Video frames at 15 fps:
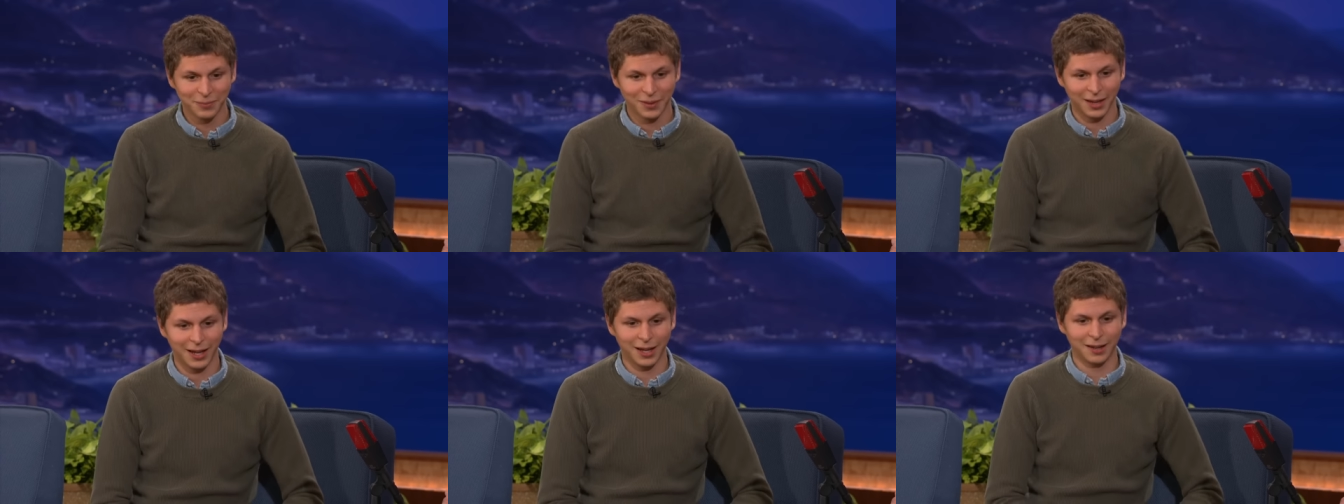
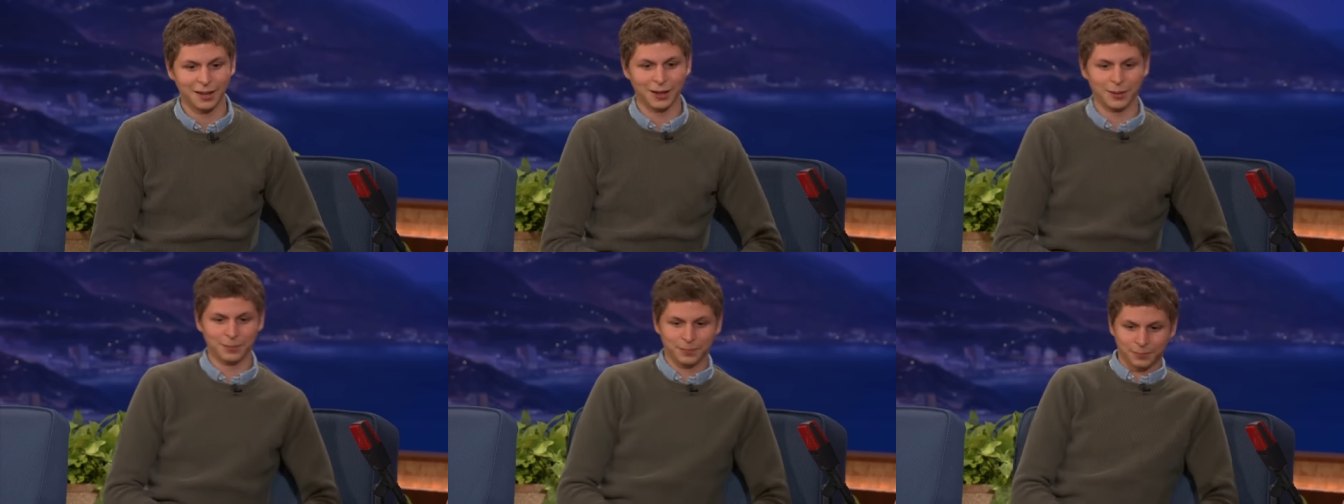And
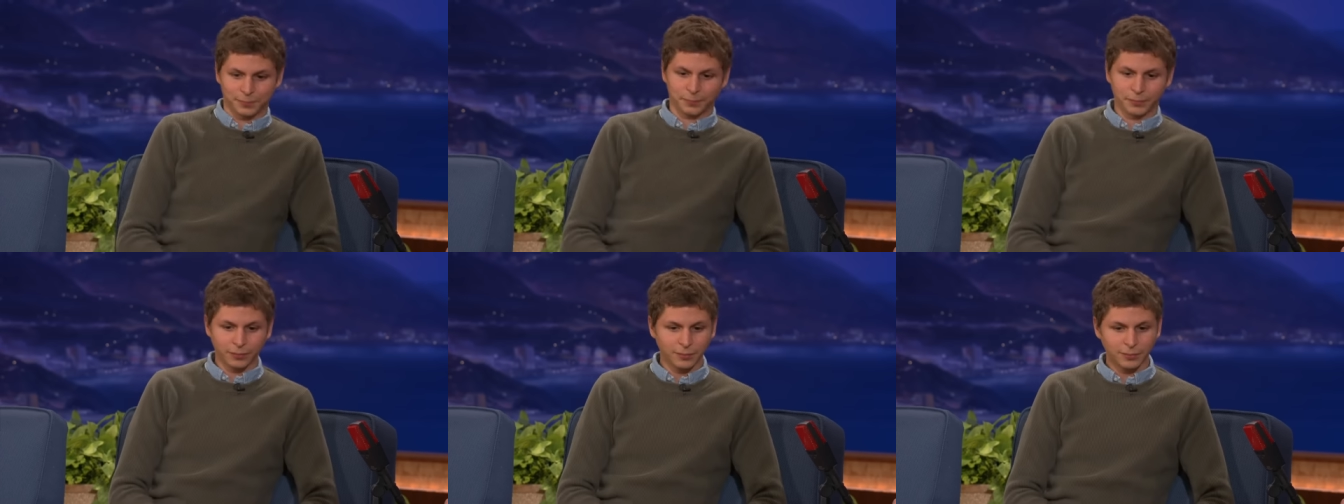
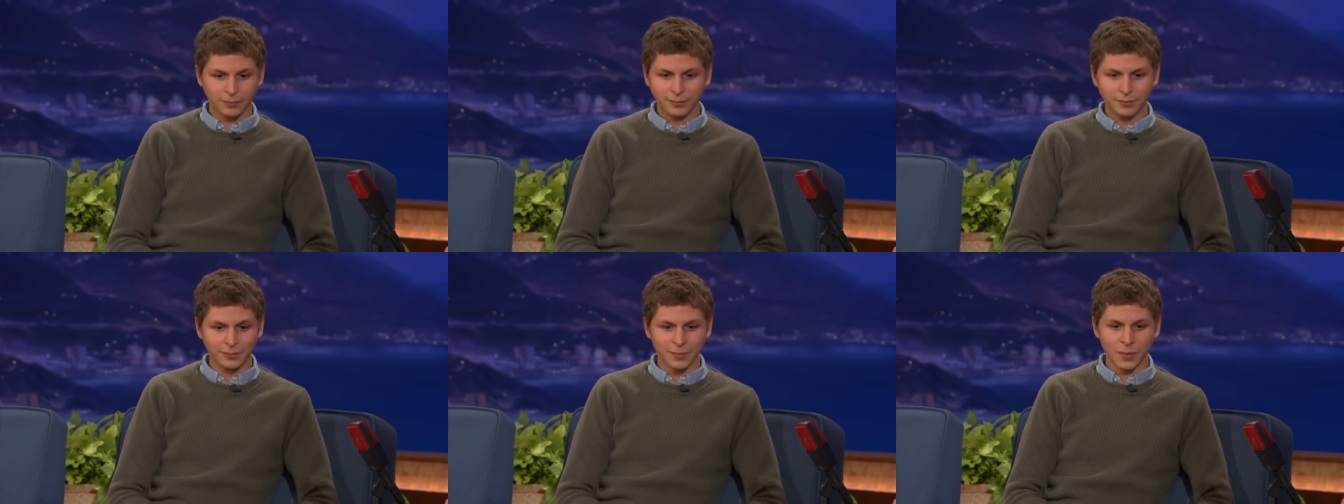uh,
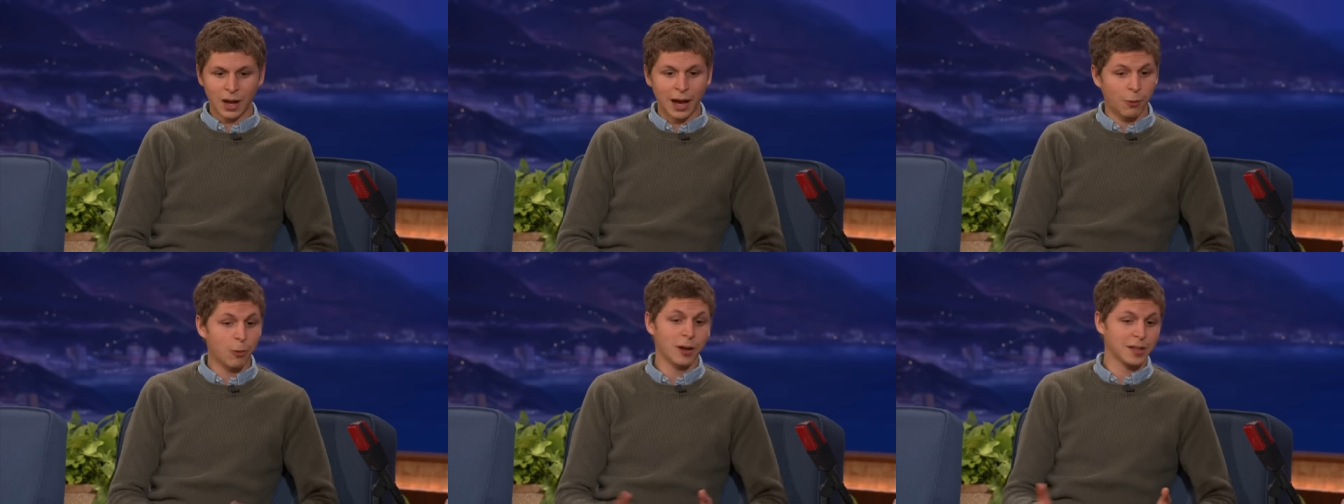
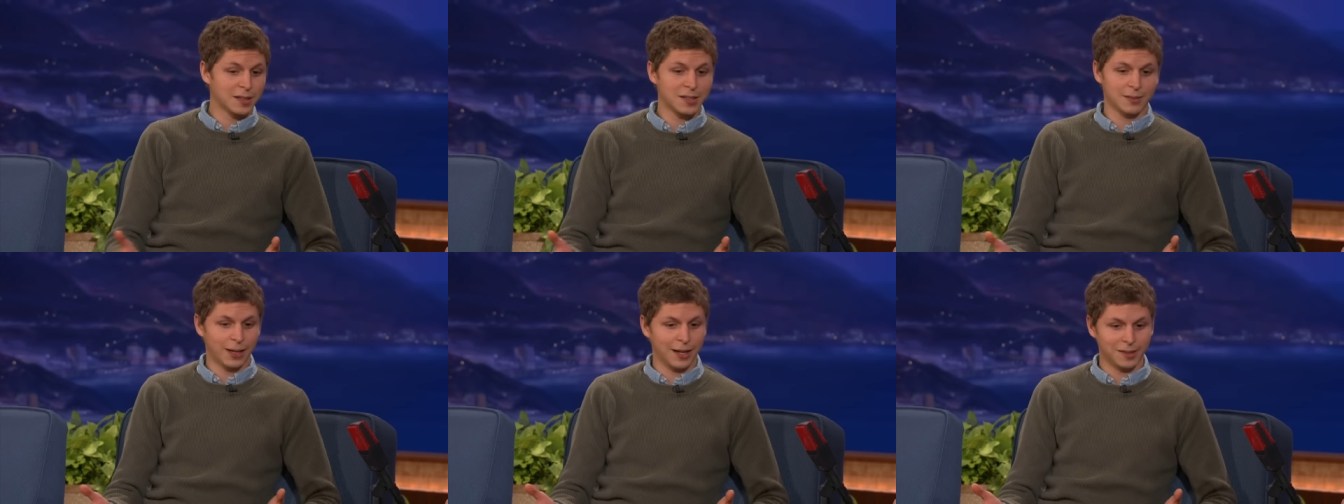I was,